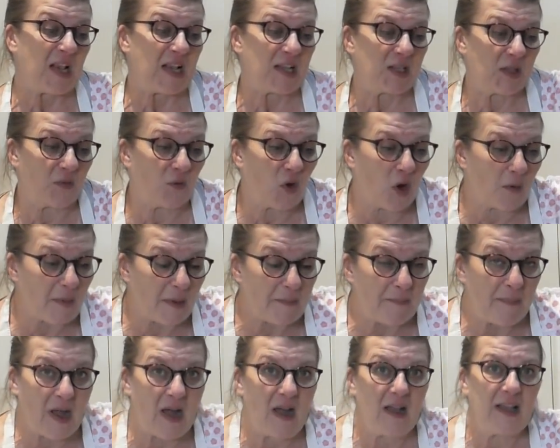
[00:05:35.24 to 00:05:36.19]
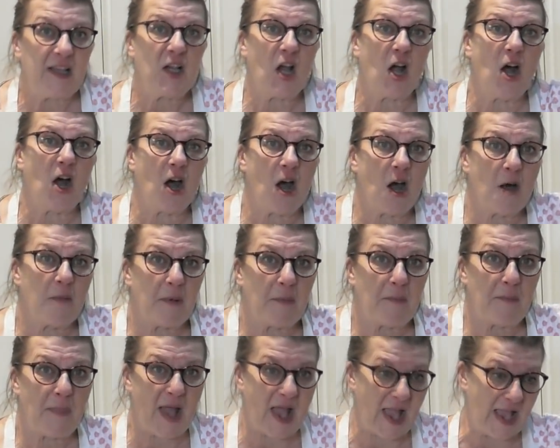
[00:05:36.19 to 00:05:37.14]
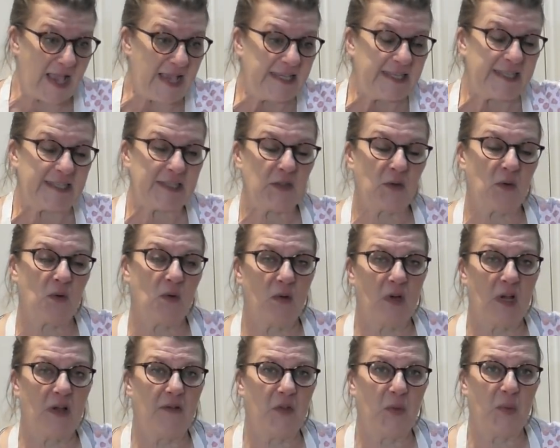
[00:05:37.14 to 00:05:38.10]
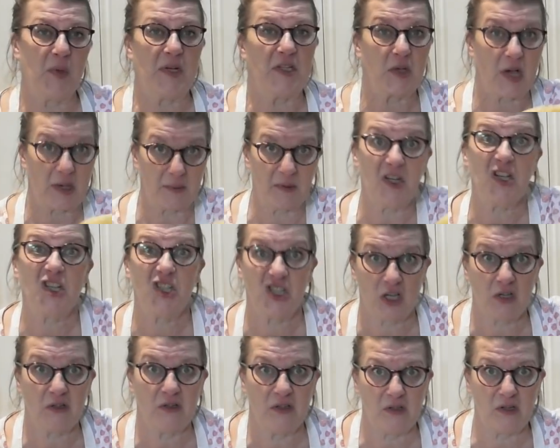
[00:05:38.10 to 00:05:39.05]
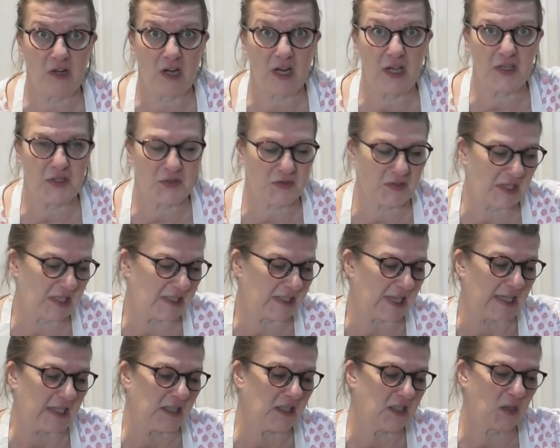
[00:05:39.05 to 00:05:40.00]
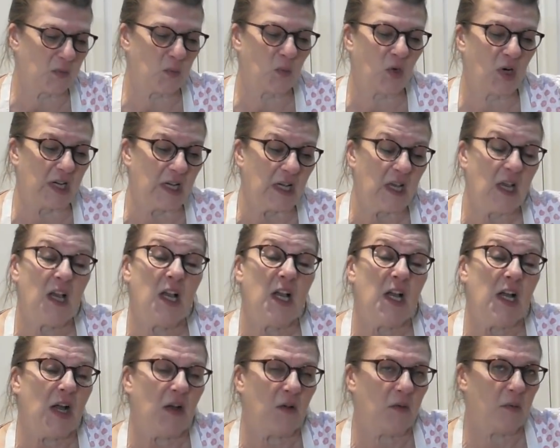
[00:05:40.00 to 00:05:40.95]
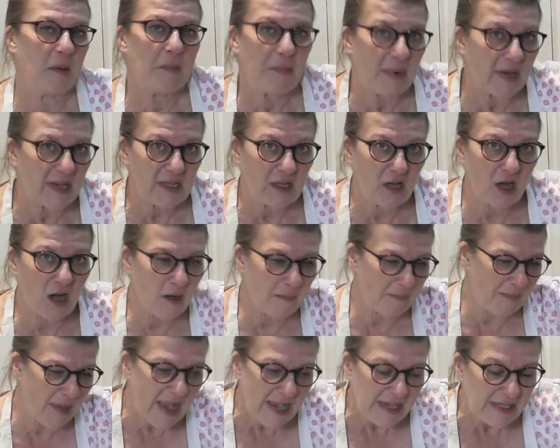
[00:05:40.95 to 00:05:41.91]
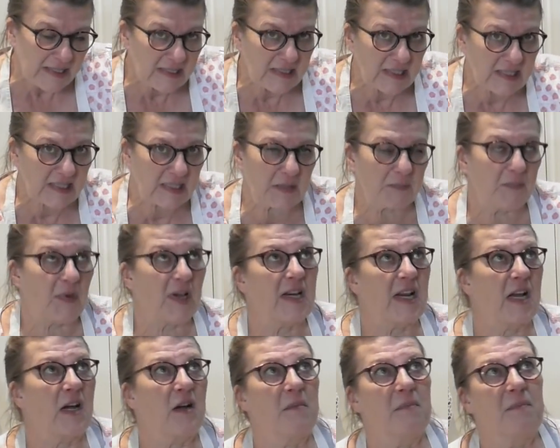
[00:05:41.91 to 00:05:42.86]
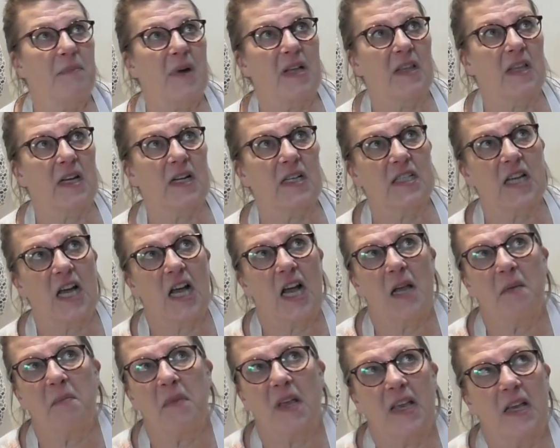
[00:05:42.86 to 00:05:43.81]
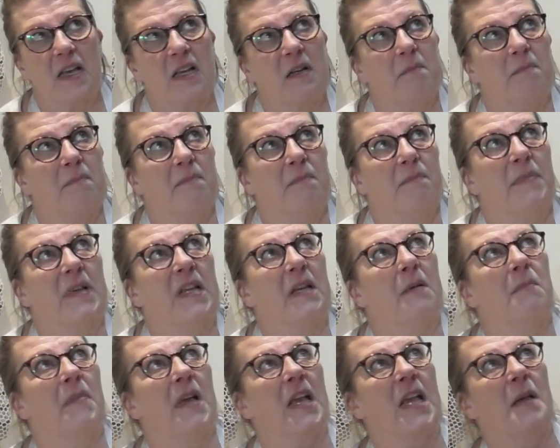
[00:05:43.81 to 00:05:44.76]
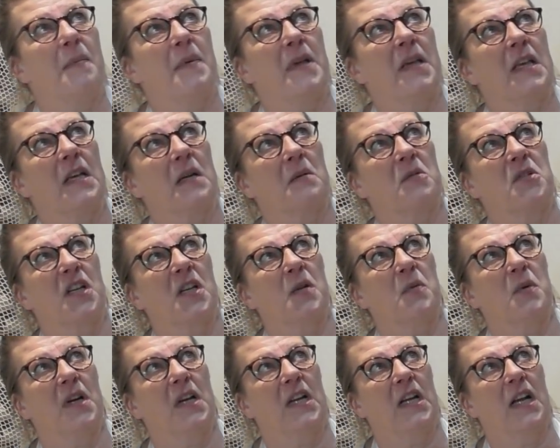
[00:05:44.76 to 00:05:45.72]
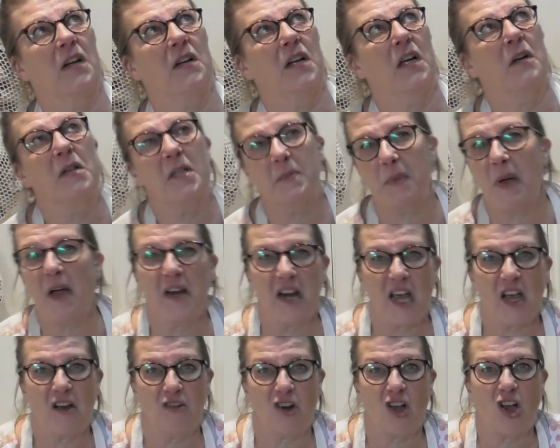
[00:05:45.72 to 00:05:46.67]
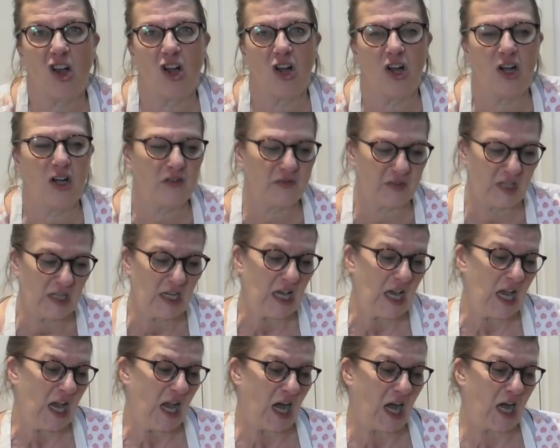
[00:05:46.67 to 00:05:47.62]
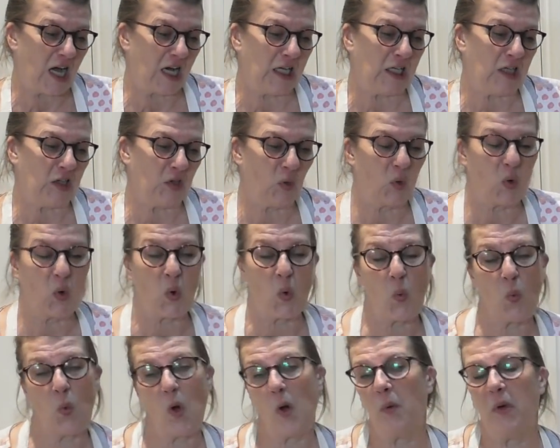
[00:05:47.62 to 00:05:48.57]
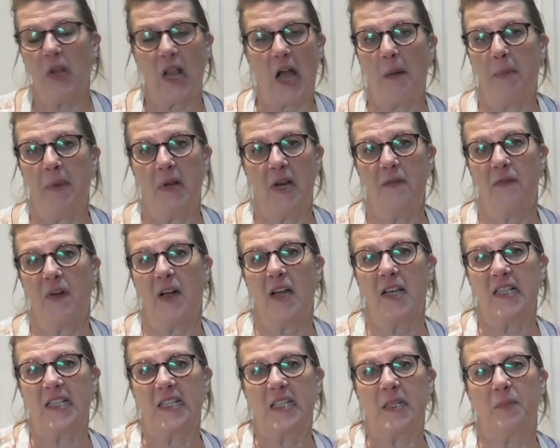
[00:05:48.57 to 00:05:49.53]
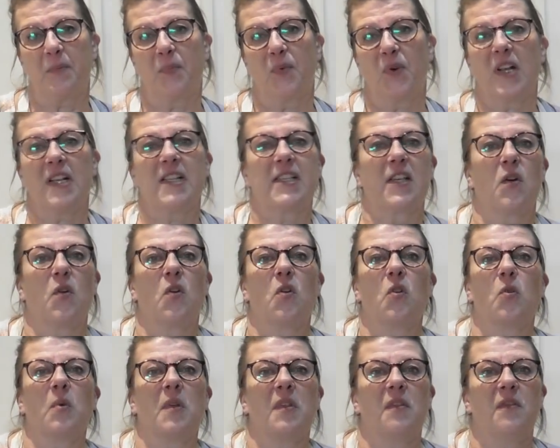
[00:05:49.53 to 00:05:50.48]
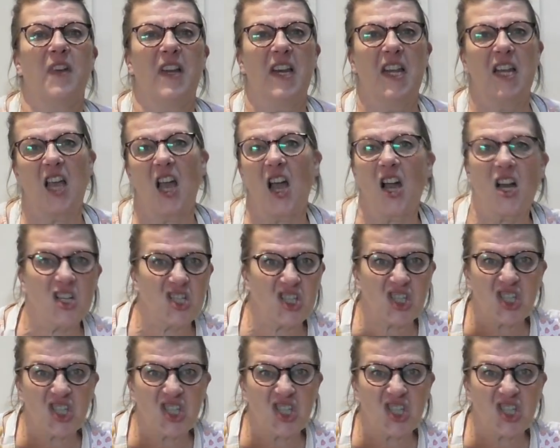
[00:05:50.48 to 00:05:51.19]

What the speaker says: So I've got my bicarb paste all over the window. I'm going to show you closer in a second, don't worry. I've got my bicarb paste spread out, and by that time it had been maybe, I'm trying to work it out now, it's about an hour and a half. I thought, what will happen if I spritz it all with vinegar?